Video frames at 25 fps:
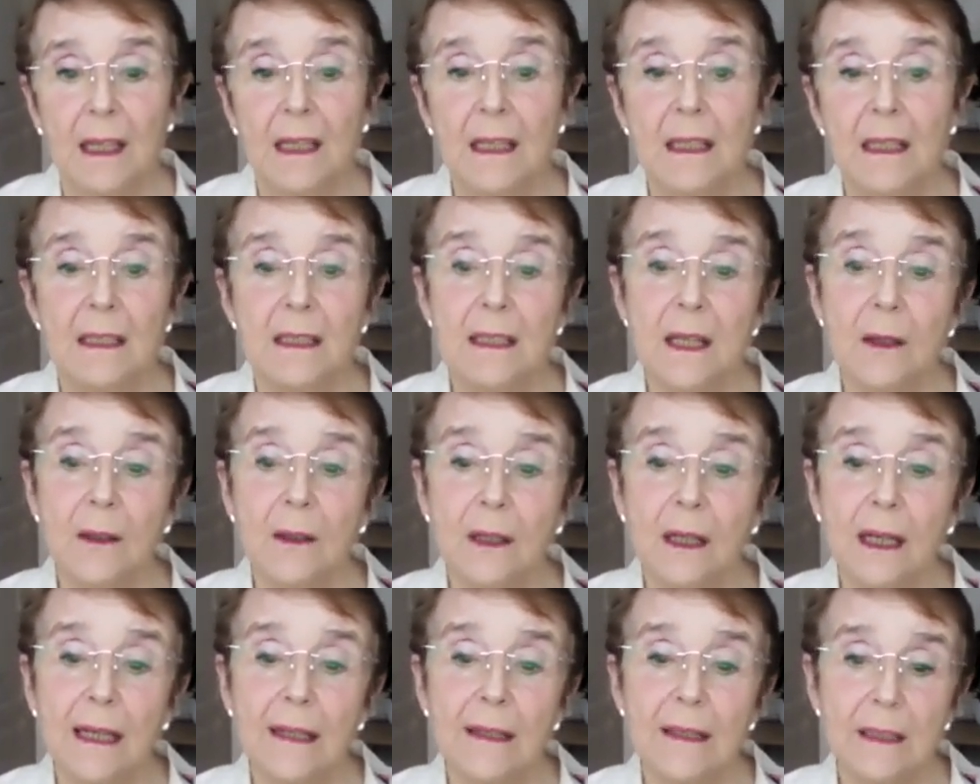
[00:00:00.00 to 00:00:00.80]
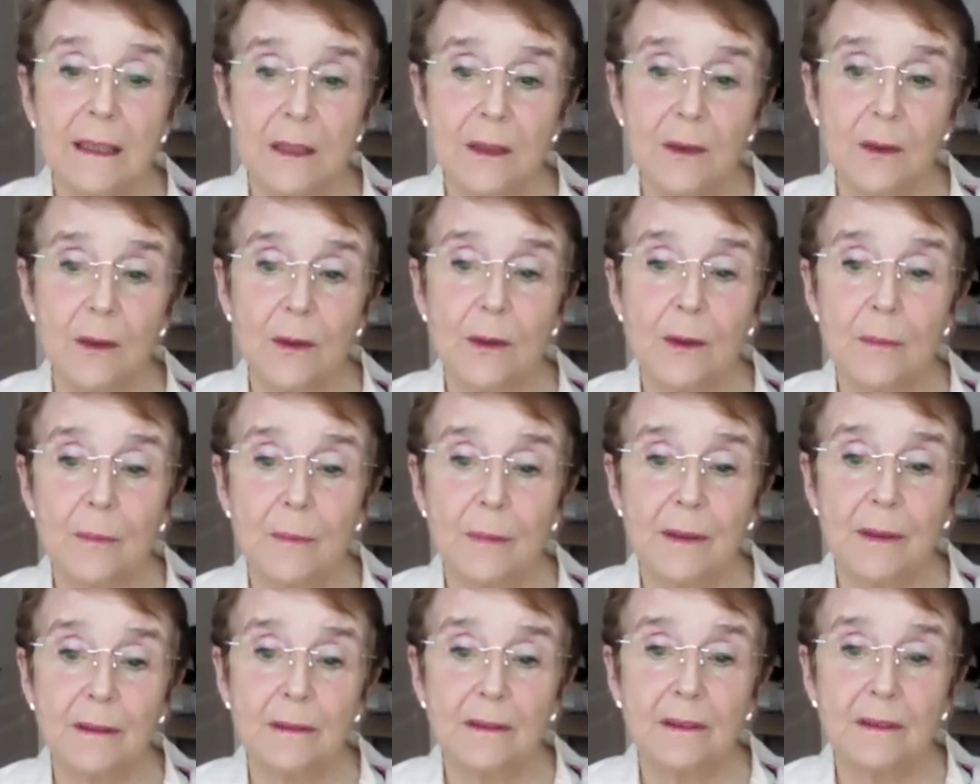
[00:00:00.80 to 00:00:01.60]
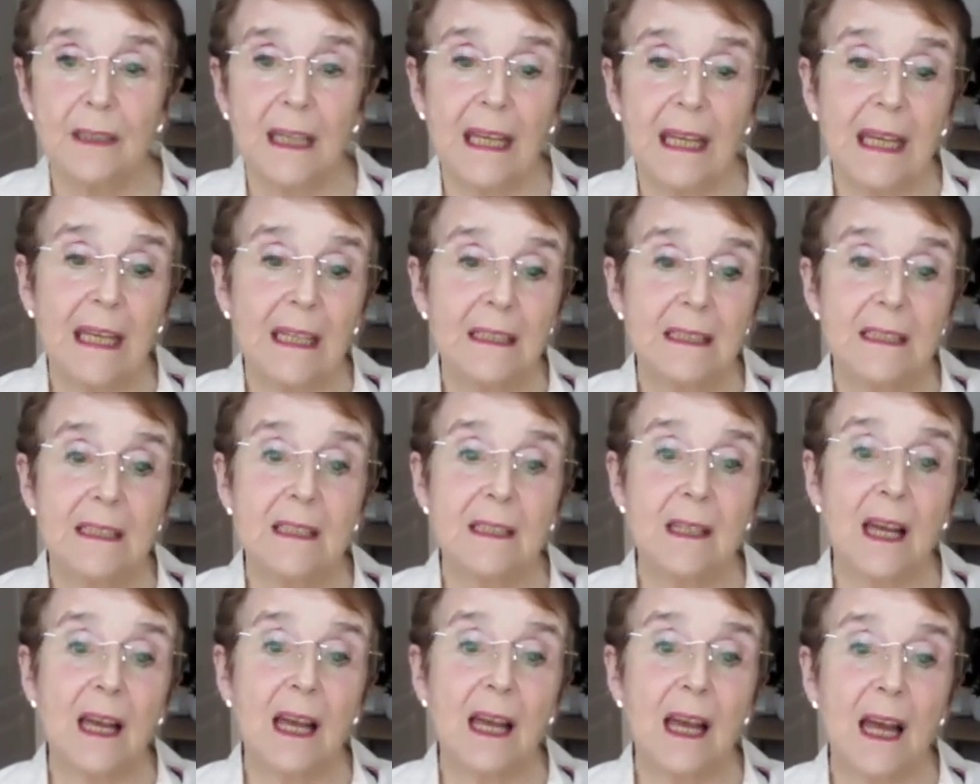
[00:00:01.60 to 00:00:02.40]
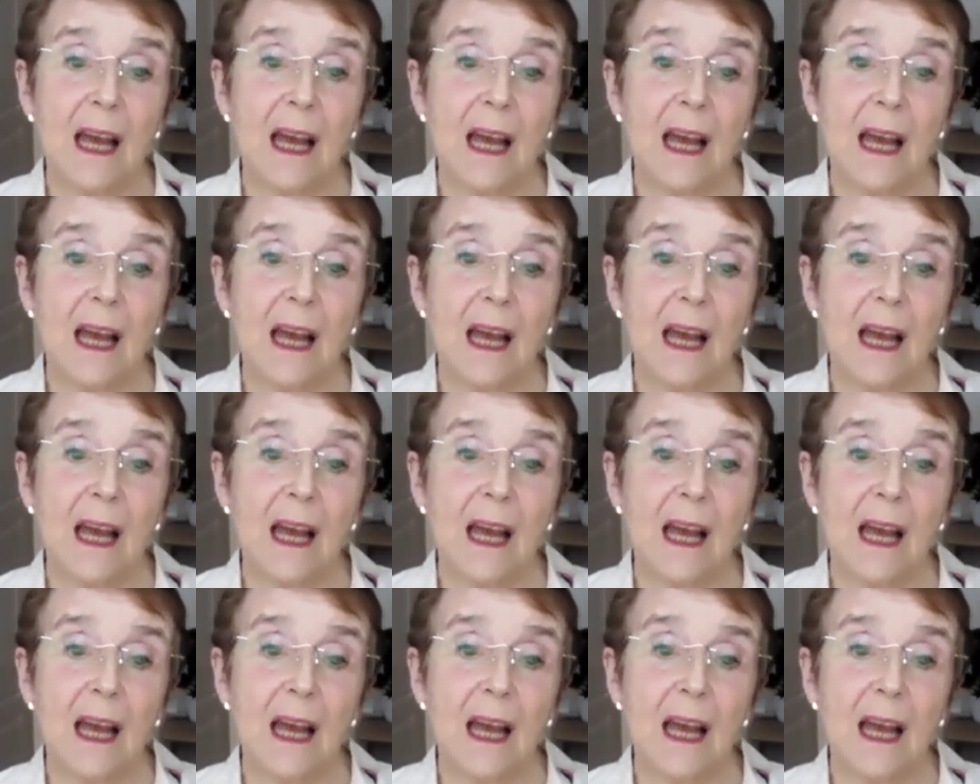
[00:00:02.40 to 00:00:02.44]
So clinisorb, it's